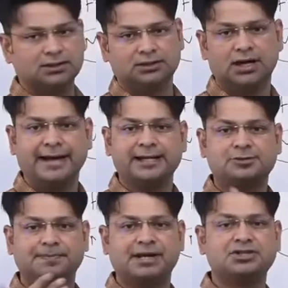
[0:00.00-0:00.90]
the
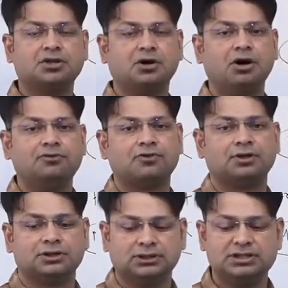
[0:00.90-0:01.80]
expression of
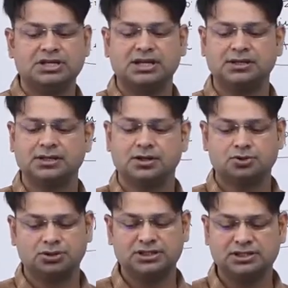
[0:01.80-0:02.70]
the gene.
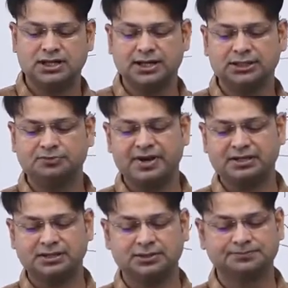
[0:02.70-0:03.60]
So this is another
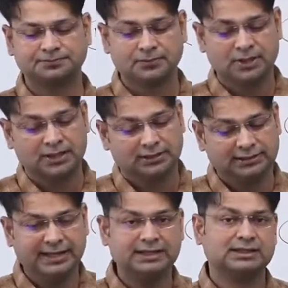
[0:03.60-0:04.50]
factor.
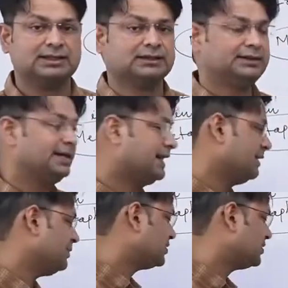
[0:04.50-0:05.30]
Then there can be